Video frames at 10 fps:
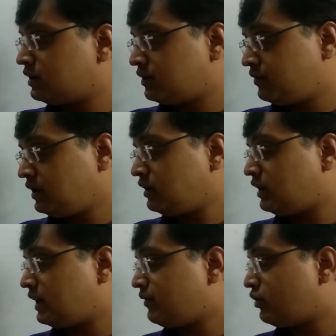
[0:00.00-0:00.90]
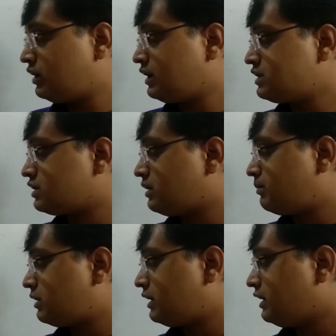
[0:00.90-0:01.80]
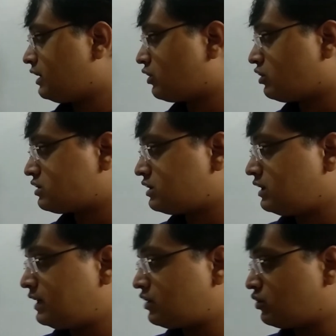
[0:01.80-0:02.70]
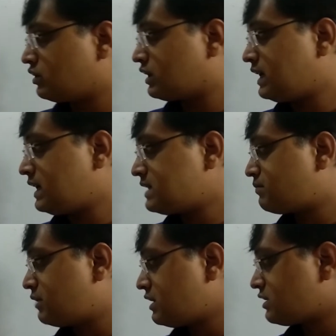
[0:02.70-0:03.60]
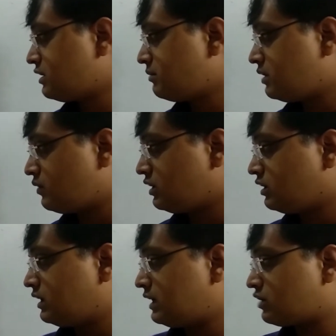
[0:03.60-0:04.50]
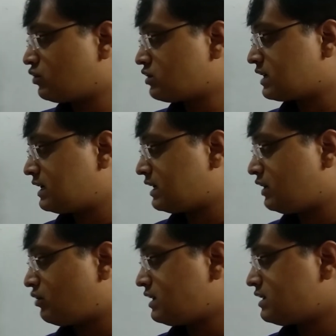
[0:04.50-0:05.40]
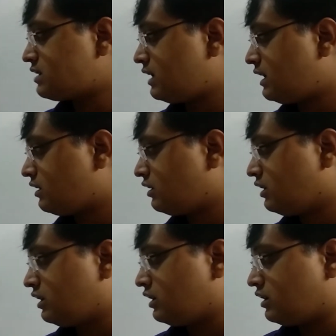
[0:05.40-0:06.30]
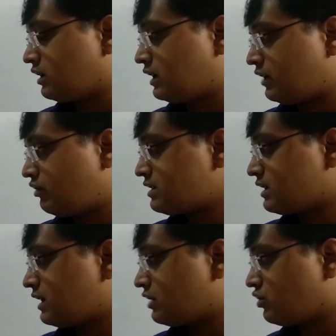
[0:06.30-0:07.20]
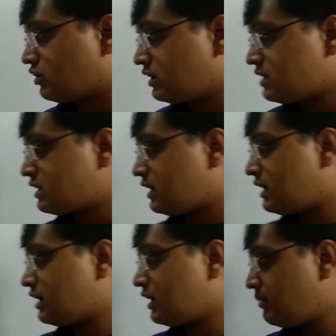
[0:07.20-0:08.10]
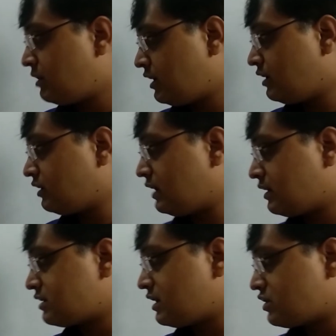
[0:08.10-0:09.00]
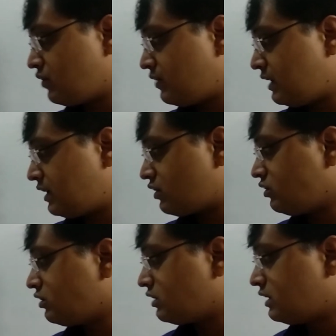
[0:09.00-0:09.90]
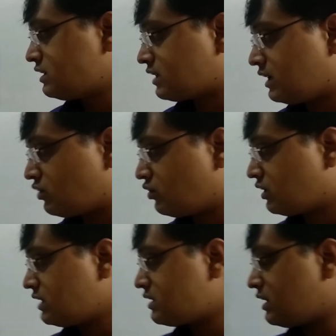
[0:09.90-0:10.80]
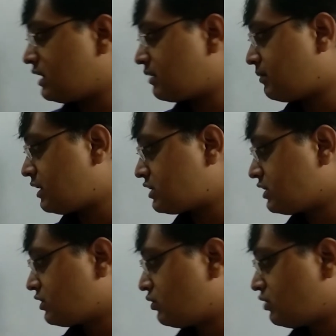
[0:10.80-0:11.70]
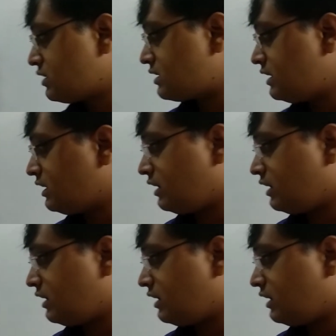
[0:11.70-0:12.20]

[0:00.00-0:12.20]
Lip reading: When high voltage applied across the electrode, the gas present between the electrodes get ionized. Ionized cathode rays are emitted, that is rays of electron. These cathode rays are passing through the slit